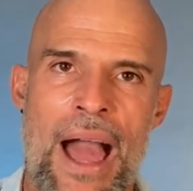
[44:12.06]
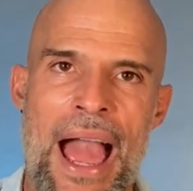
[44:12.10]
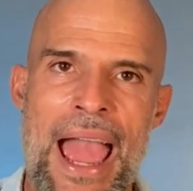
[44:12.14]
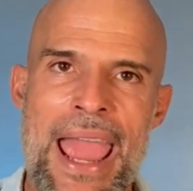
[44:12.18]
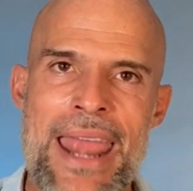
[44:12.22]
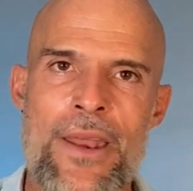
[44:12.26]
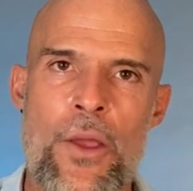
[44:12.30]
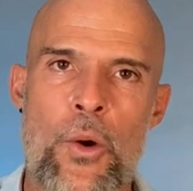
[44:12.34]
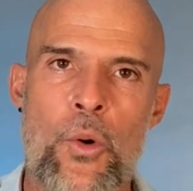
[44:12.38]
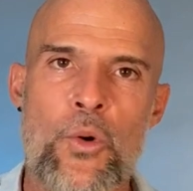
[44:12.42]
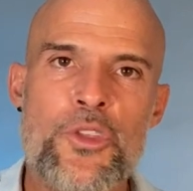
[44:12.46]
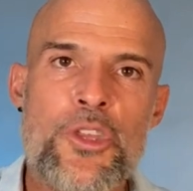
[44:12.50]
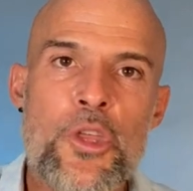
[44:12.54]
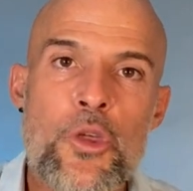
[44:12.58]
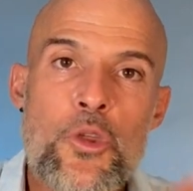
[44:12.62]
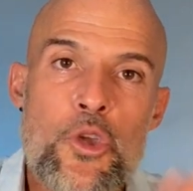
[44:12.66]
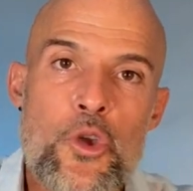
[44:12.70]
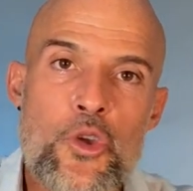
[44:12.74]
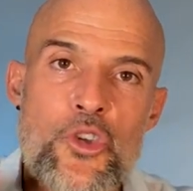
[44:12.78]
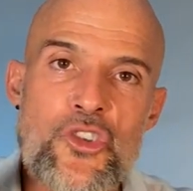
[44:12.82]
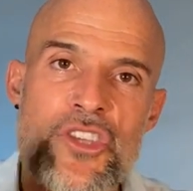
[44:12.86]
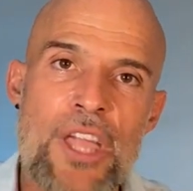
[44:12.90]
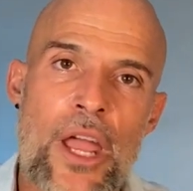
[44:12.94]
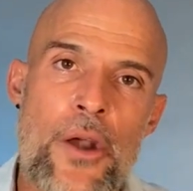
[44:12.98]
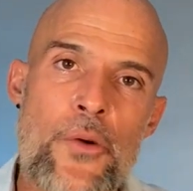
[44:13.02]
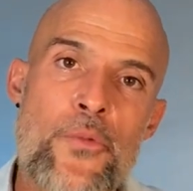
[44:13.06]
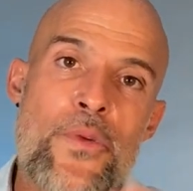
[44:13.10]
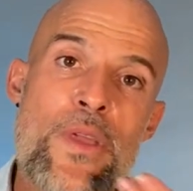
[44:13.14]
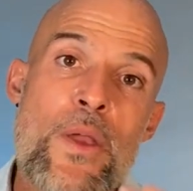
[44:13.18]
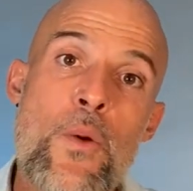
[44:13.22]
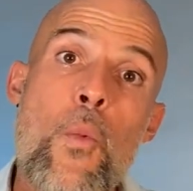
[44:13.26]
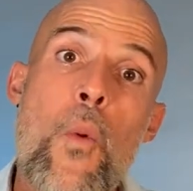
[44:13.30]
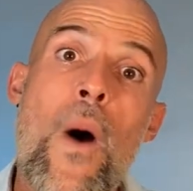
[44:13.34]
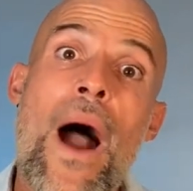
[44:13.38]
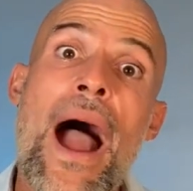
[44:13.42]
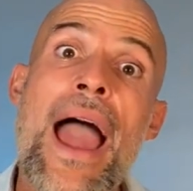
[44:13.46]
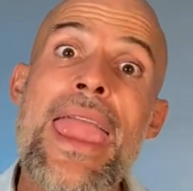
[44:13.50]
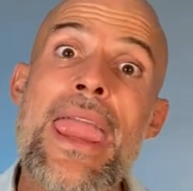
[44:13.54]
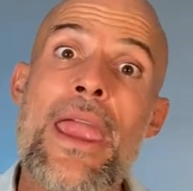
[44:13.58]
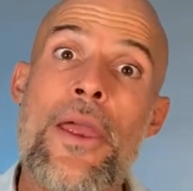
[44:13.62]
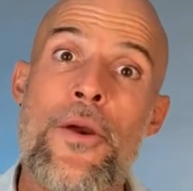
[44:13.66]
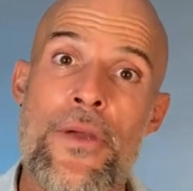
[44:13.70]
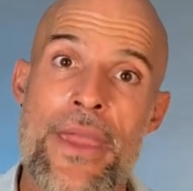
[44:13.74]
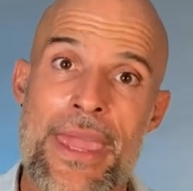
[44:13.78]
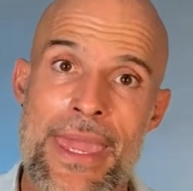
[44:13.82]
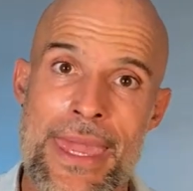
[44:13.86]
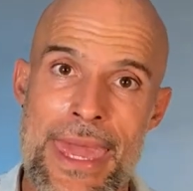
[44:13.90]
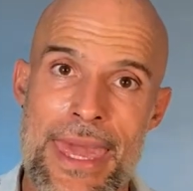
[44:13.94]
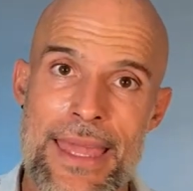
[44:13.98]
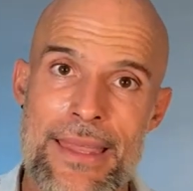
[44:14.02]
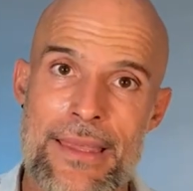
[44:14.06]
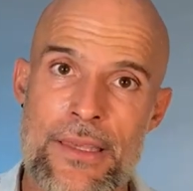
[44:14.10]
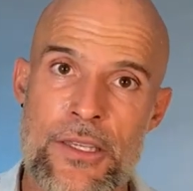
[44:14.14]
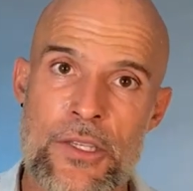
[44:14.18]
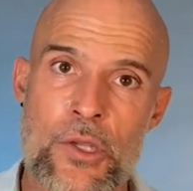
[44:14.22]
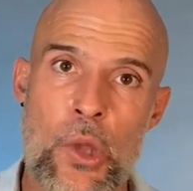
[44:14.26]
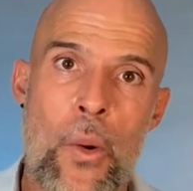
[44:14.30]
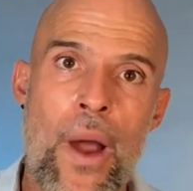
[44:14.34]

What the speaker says: right? Until you start rewiring it.